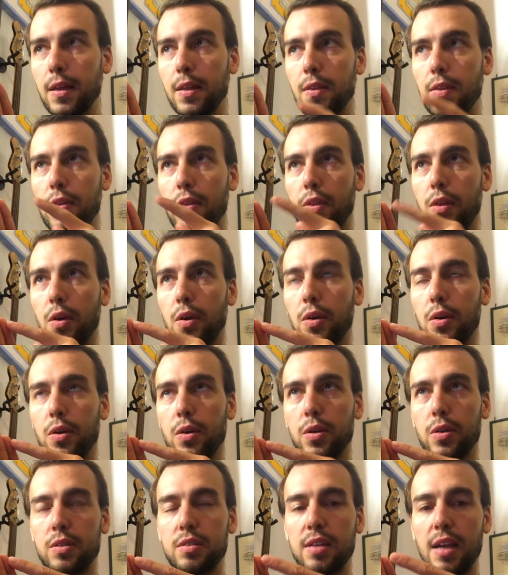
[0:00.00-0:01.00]

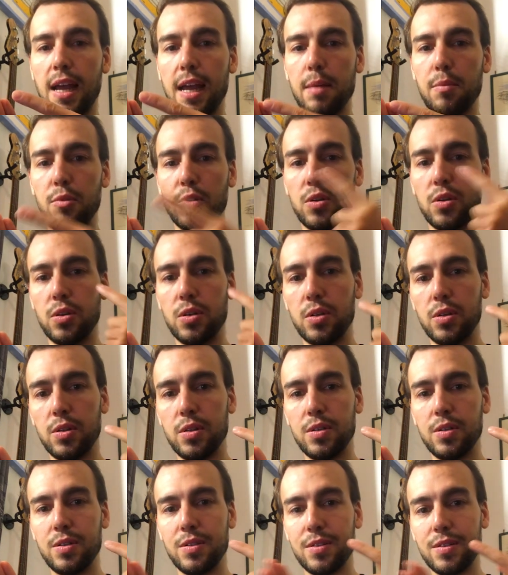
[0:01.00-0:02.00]
the
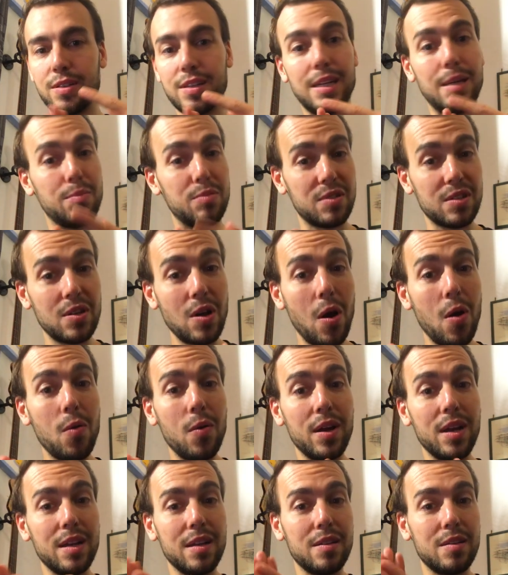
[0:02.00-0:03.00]
timer keeps
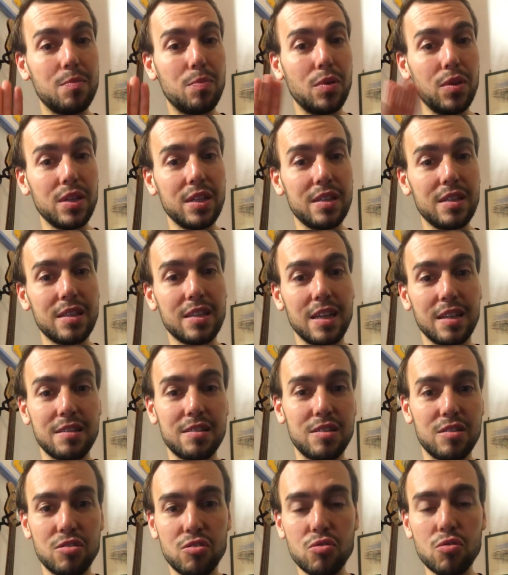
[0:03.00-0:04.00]
going, the bullet
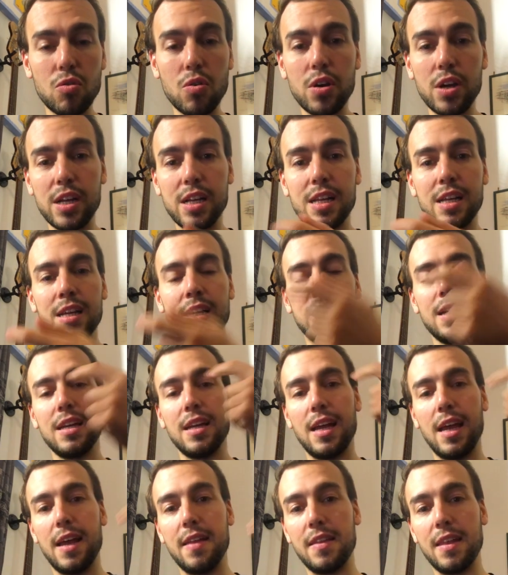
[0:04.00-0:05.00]
gets destroyed,
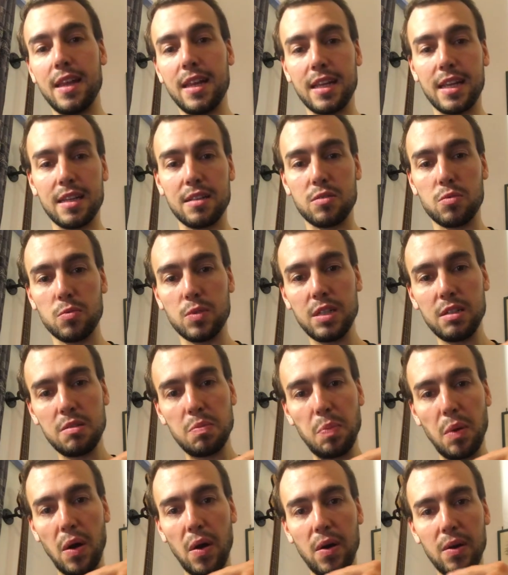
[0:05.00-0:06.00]
and then it gets
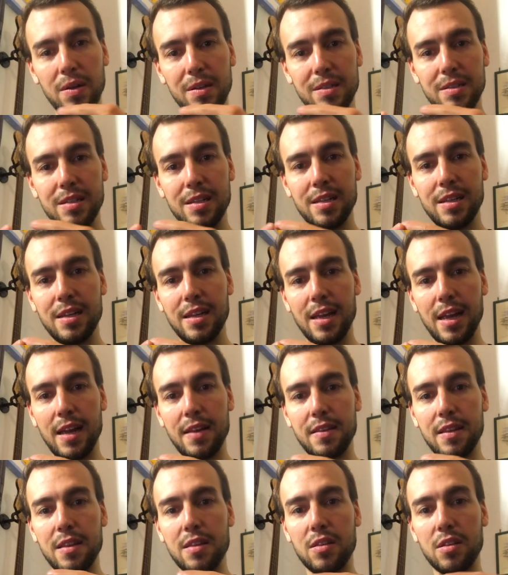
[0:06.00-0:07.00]
respawned,
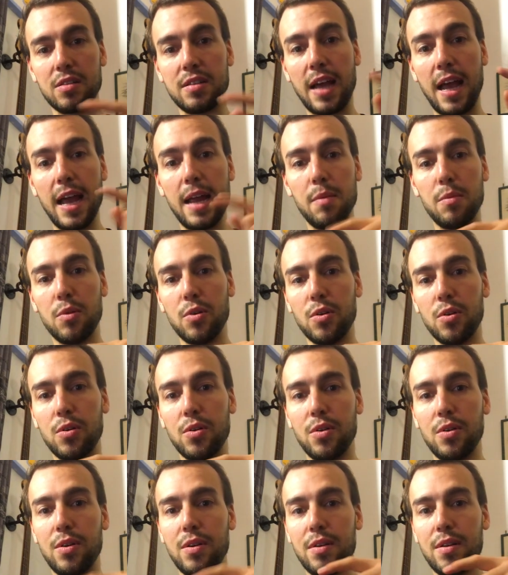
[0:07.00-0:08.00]
and then the
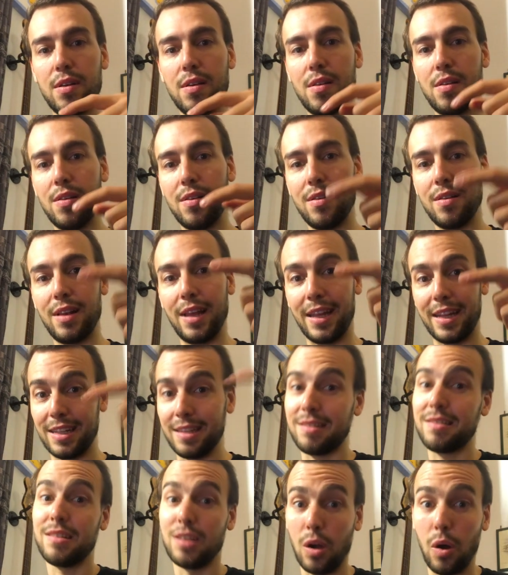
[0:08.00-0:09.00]
timer
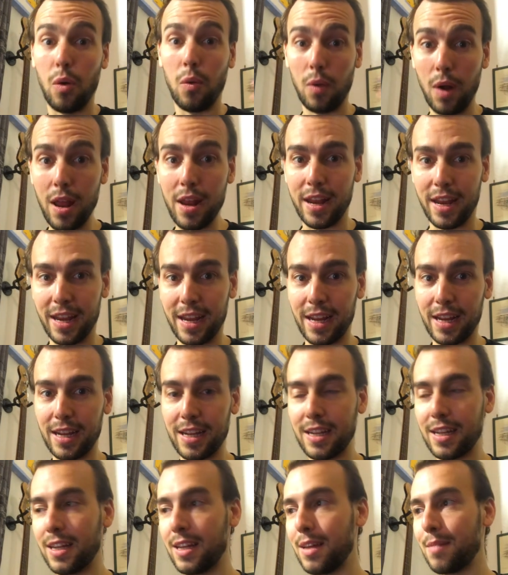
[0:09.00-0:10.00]
is still running.